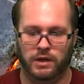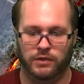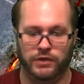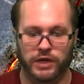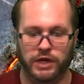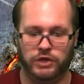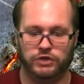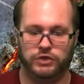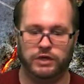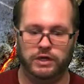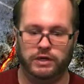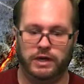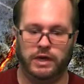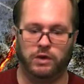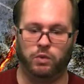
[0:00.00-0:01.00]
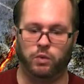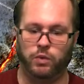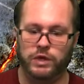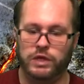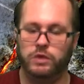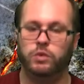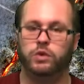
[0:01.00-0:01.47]
They can treat it like
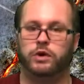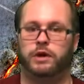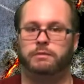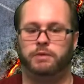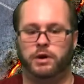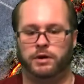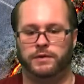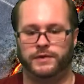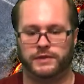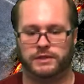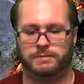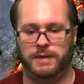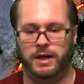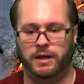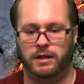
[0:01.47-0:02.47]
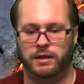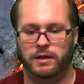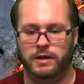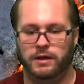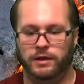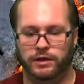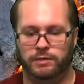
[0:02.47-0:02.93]
we were a part of the spell,
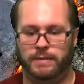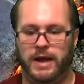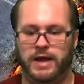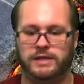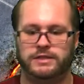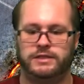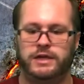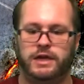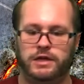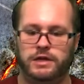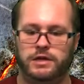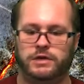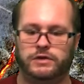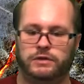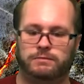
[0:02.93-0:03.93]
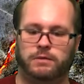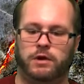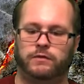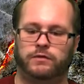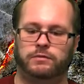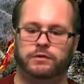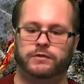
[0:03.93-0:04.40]
that the past 10 years of
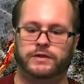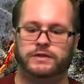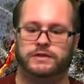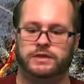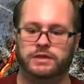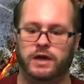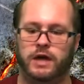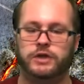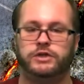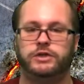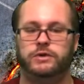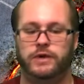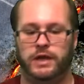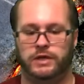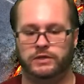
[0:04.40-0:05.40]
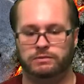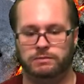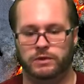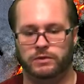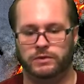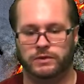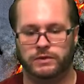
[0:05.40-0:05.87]
Marvel movies did not showcase
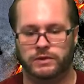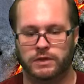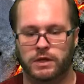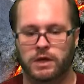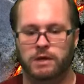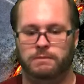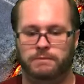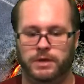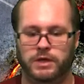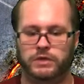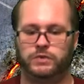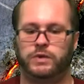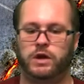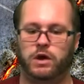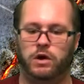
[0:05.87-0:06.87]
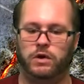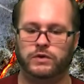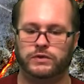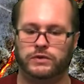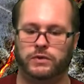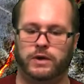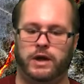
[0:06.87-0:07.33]
mutants because we
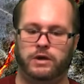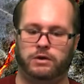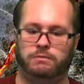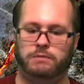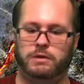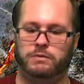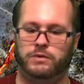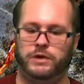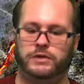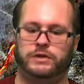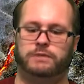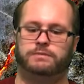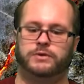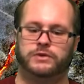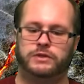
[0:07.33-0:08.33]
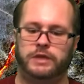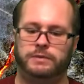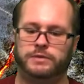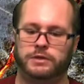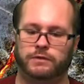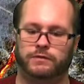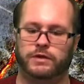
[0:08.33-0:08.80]
also had our memories and
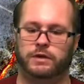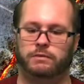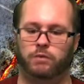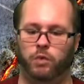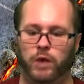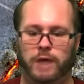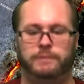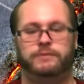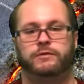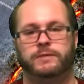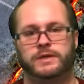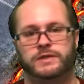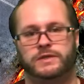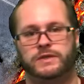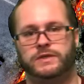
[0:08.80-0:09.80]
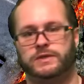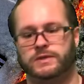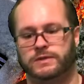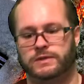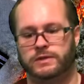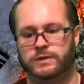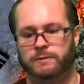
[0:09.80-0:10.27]
perception of them wiped from
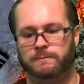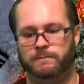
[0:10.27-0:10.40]
existence.